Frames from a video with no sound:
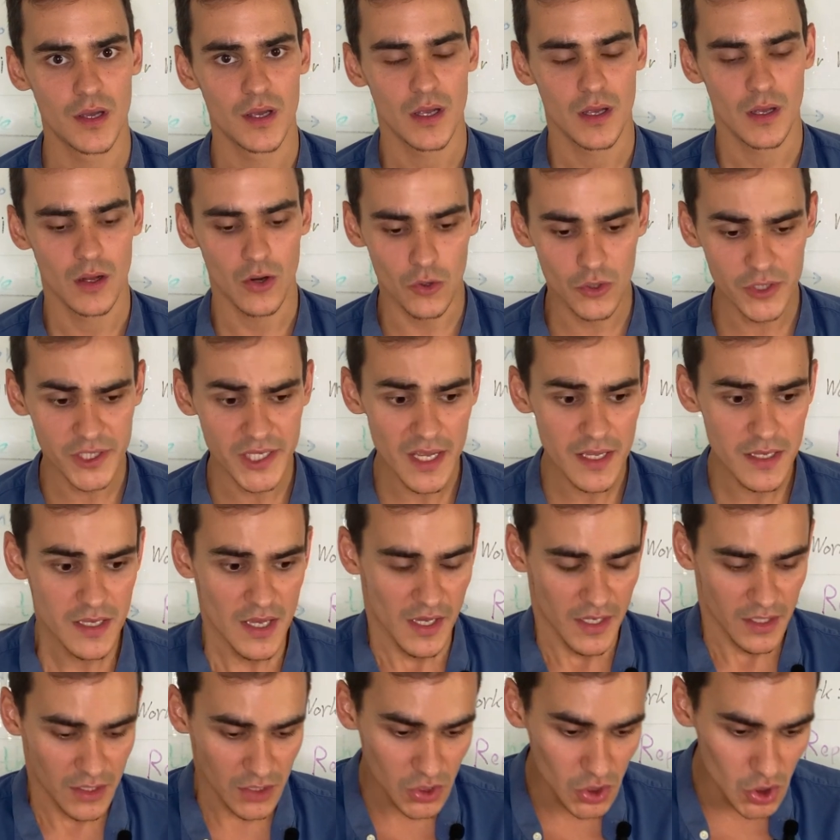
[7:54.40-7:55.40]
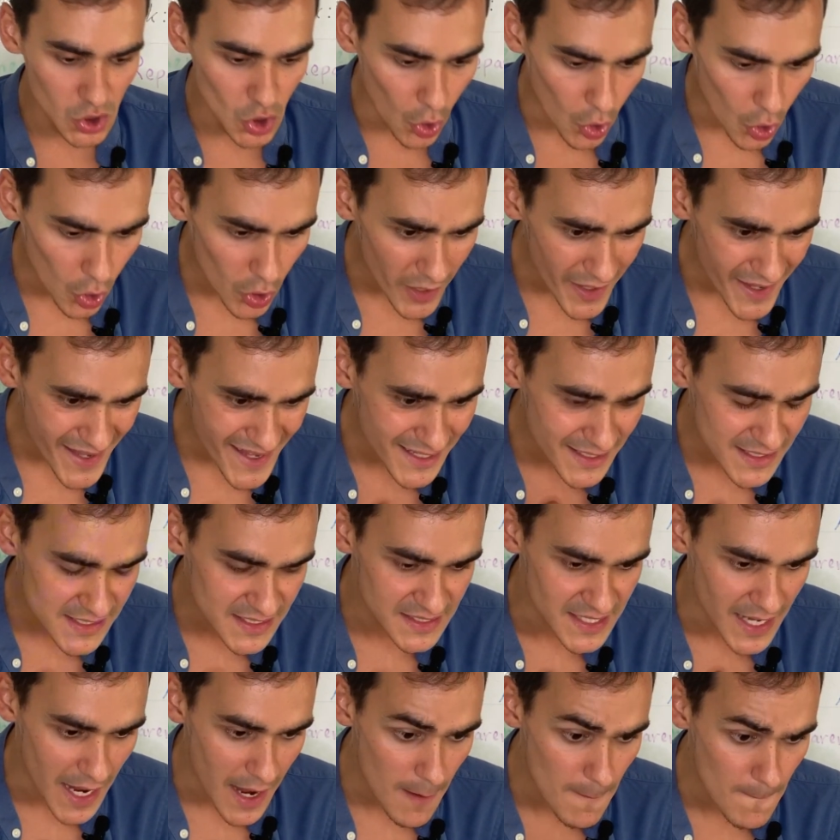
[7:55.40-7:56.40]
Okay, your
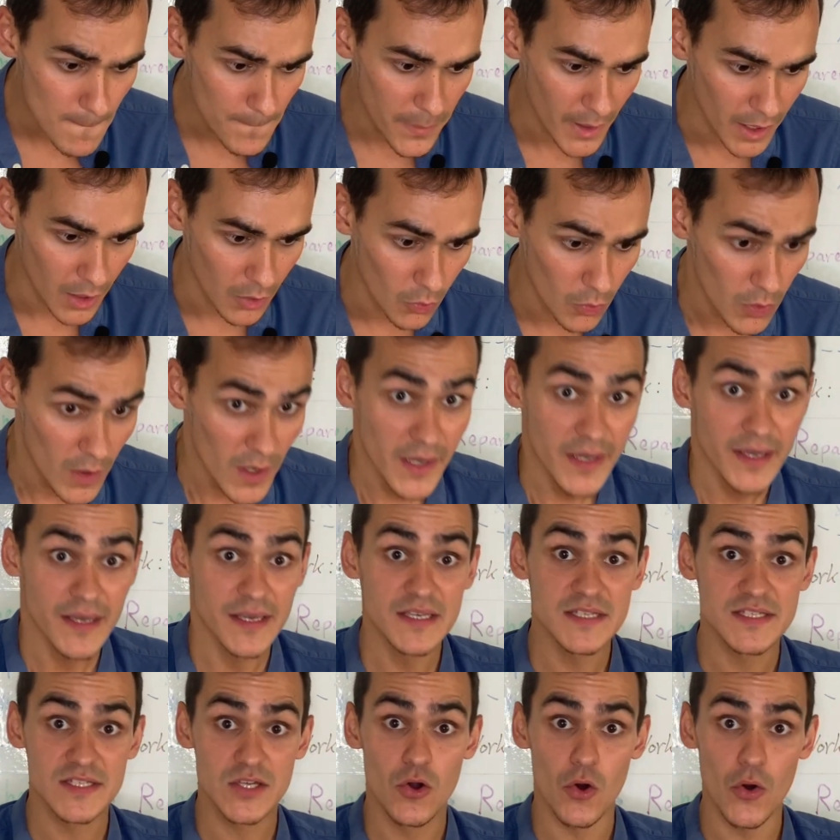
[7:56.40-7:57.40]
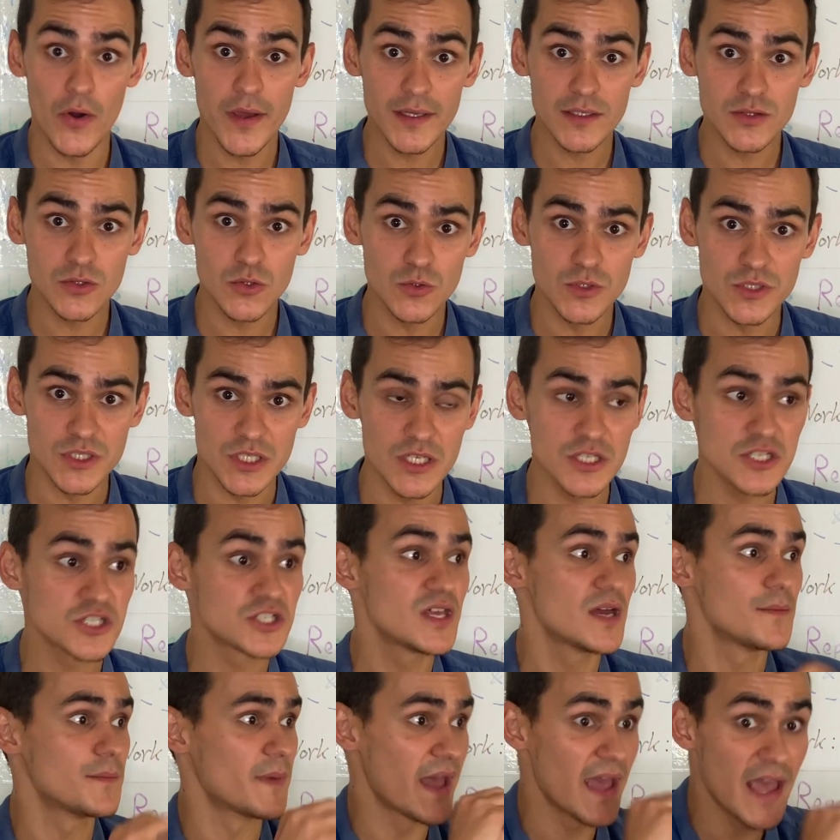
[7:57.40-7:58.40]
example is going to teach
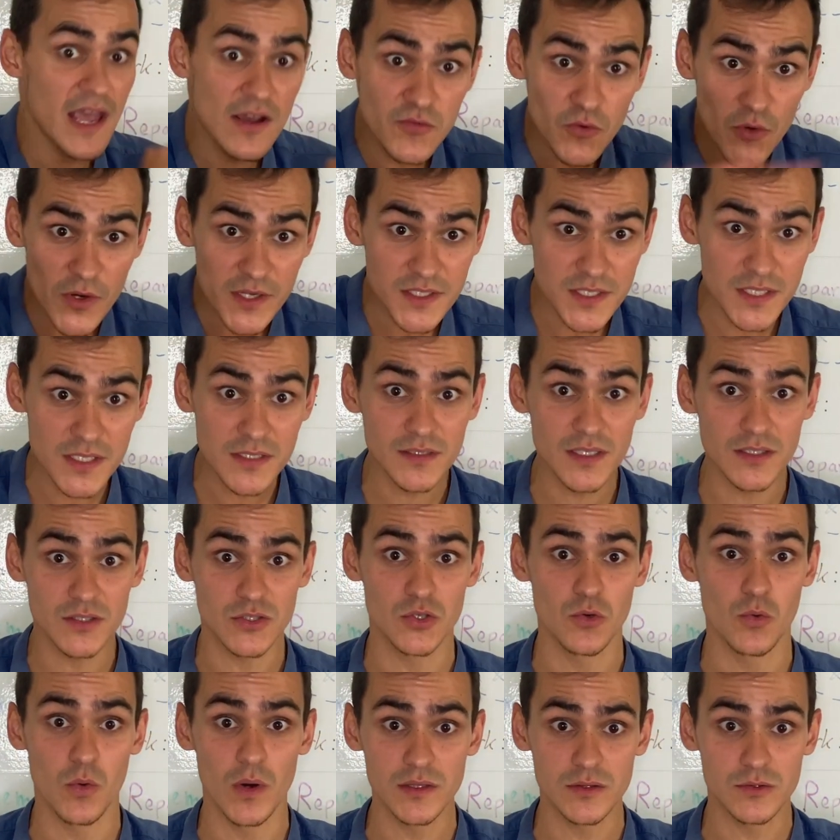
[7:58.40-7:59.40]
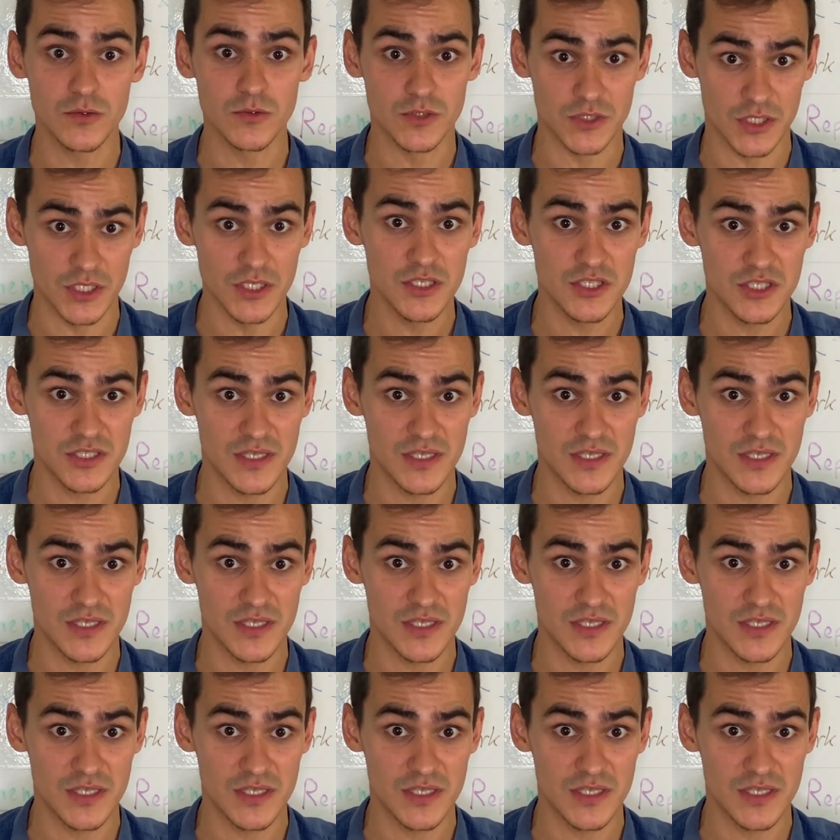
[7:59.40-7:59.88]
them everything that you want to teach